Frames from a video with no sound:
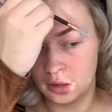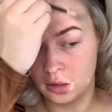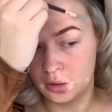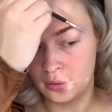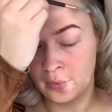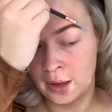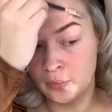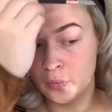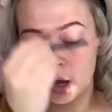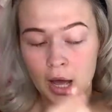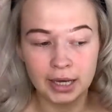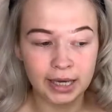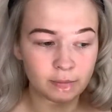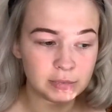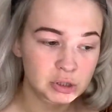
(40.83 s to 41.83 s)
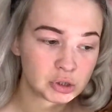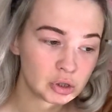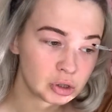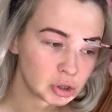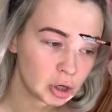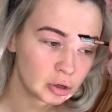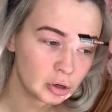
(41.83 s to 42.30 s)
When working with
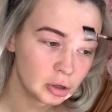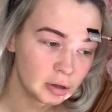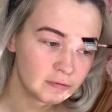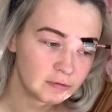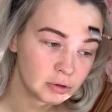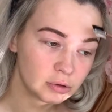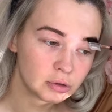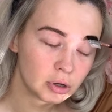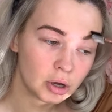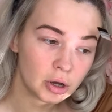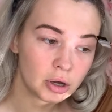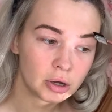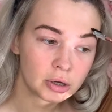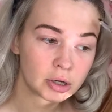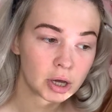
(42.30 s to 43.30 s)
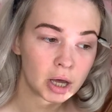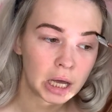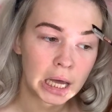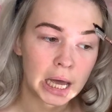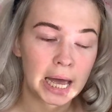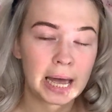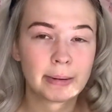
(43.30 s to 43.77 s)
such a colourful look,
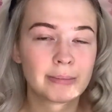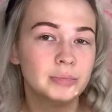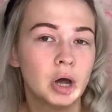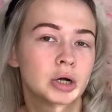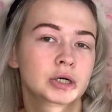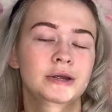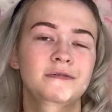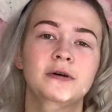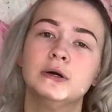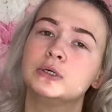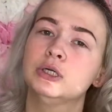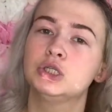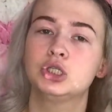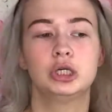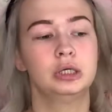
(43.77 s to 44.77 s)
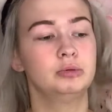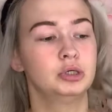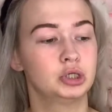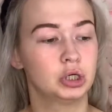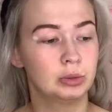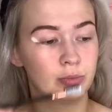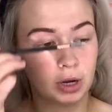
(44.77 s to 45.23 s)
I'm not going to focus too
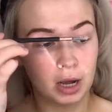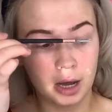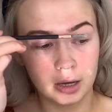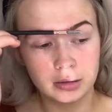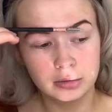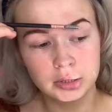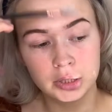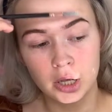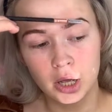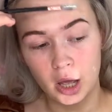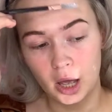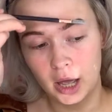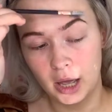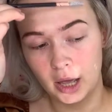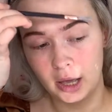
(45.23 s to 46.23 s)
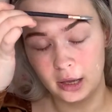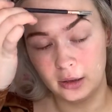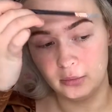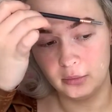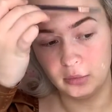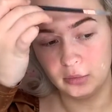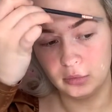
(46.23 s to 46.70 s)
much on the brows
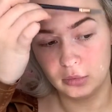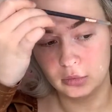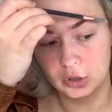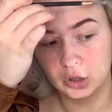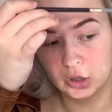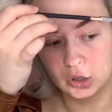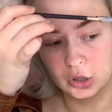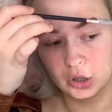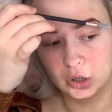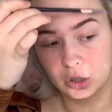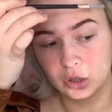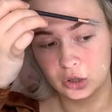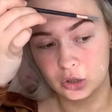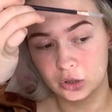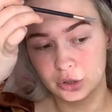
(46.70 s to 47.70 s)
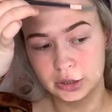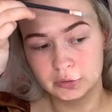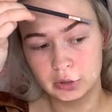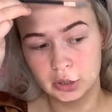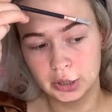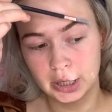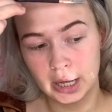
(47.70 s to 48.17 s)
because we're
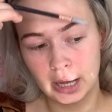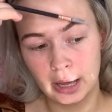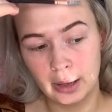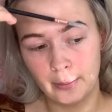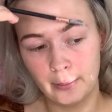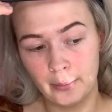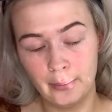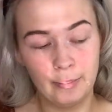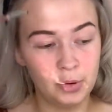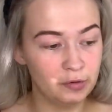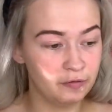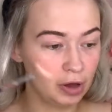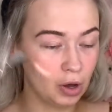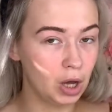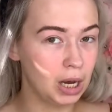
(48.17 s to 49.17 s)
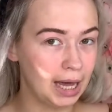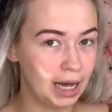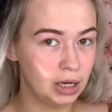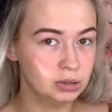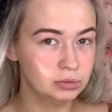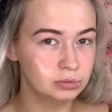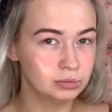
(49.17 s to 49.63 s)
going to buff it all
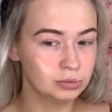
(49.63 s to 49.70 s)
out.